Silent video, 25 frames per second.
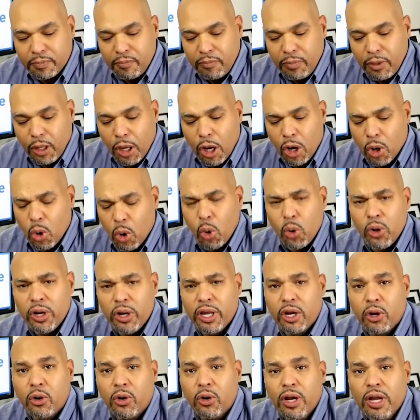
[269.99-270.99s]
A
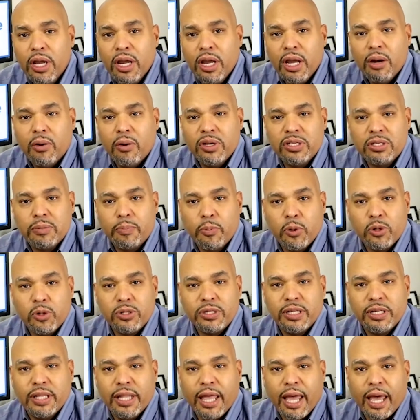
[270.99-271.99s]
coordinator is a person
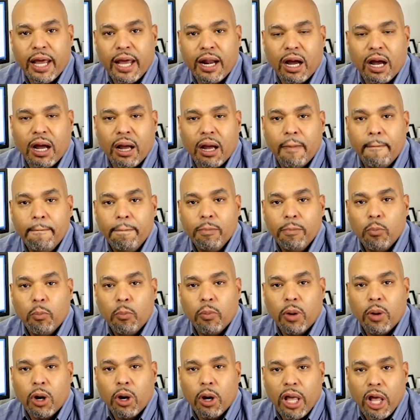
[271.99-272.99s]
that
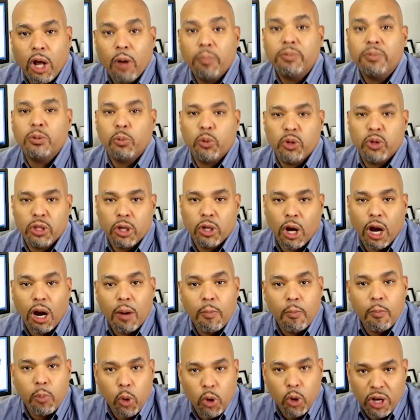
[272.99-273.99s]
helped with the
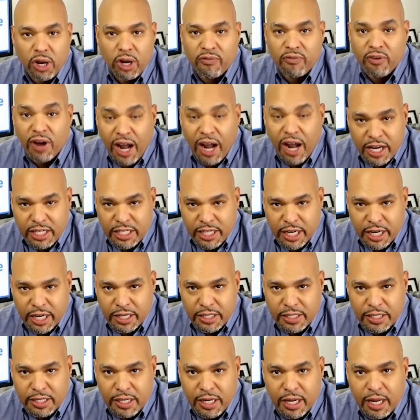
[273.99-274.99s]
onboarding of our
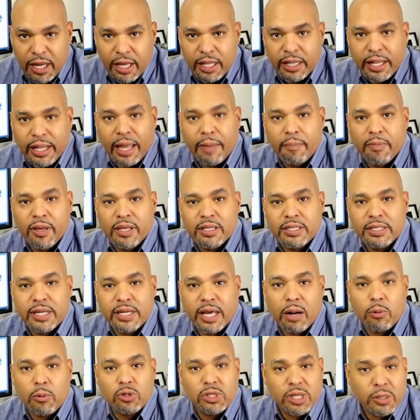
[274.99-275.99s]
hygienists. That means that I
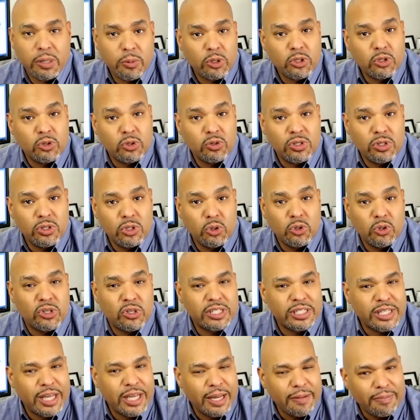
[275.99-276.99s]
was able to do the
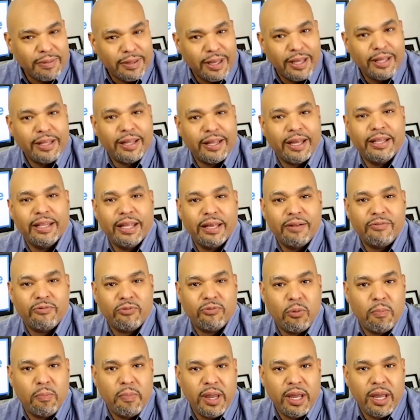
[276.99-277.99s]
same thing they did for
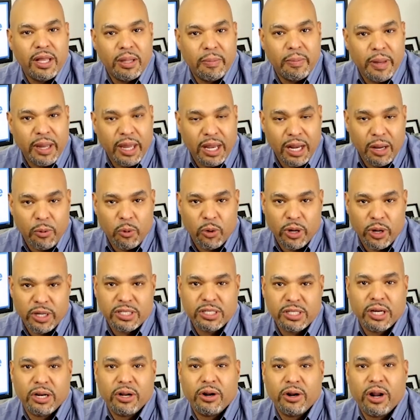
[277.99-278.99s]
me in the beginning when I
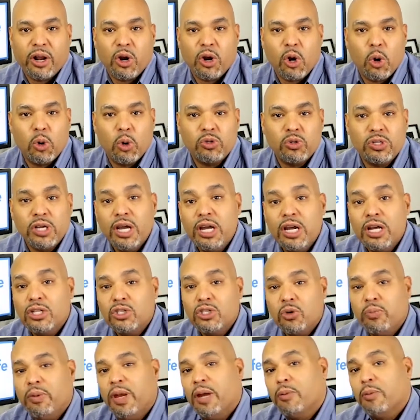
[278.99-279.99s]
started at Coast, to be
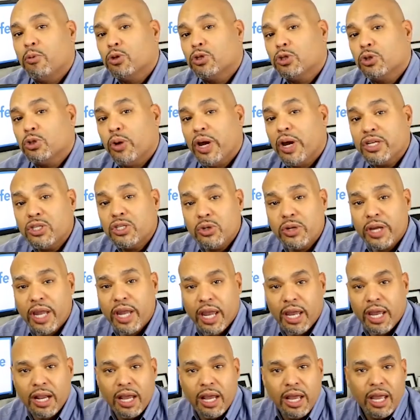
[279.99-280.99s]
able to educate
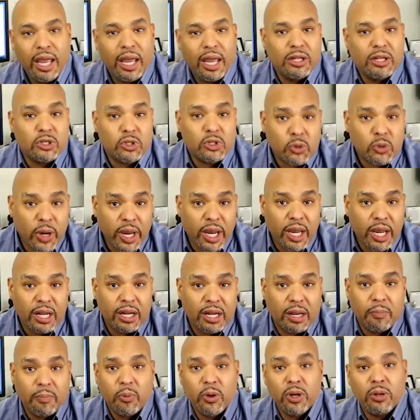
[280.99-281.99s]
and train and
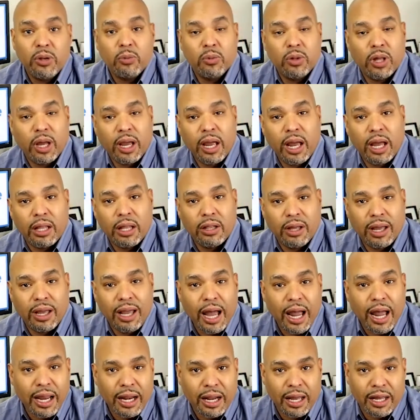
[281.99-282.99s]
bring the
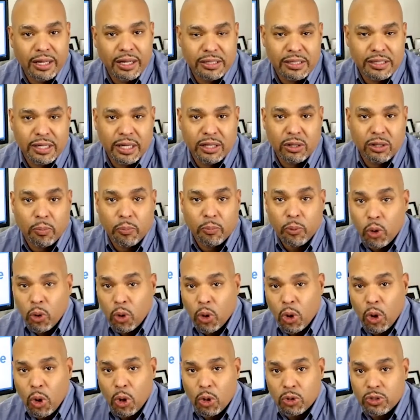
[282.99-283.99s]
guidelines and the
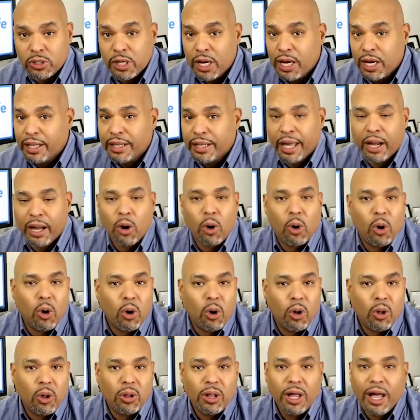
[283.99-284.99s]
protocols that
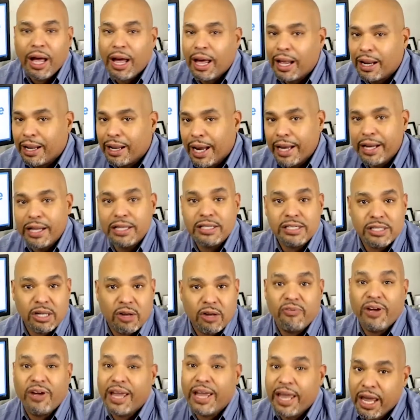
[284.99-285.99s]
all align itself
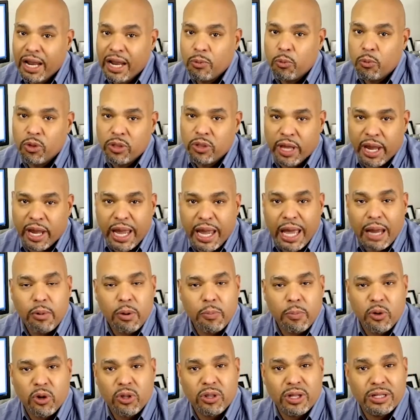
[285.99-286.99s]
again with the Academy of
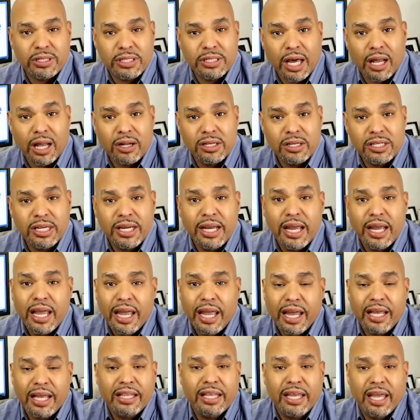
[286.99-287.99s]
Periodontology and
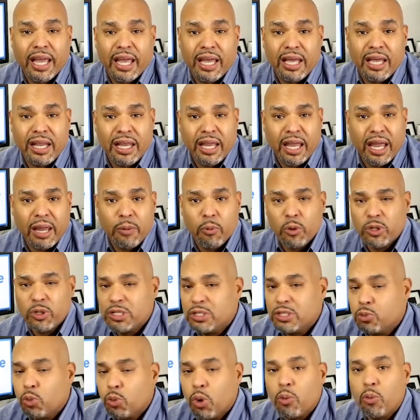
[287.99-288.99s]
the ADA, which is
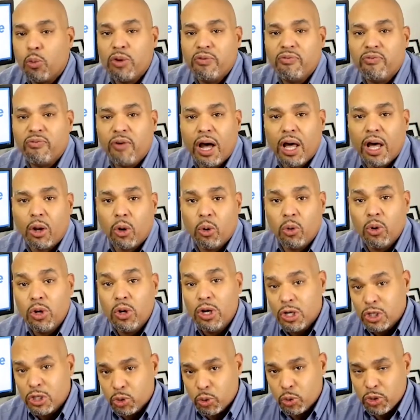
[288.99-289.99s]
what we follow
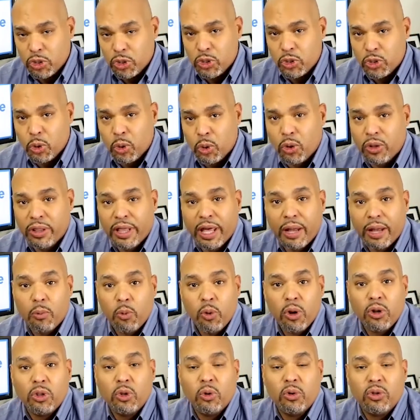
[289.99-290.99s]
to ensure that we're
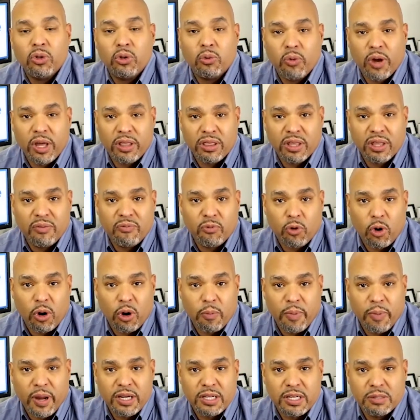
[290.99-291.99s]
doing the right thing for our
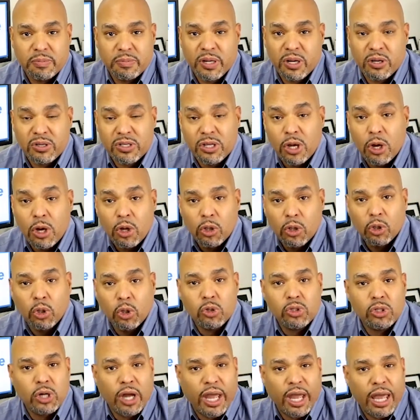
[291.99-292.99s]
patients, because those
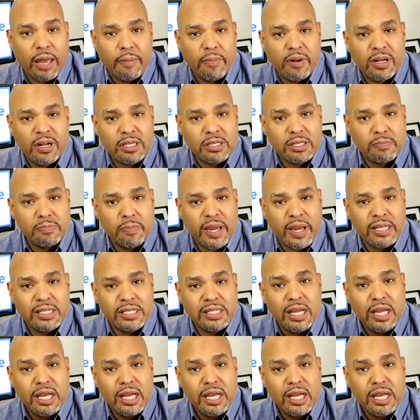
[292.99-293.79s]
are evidence-based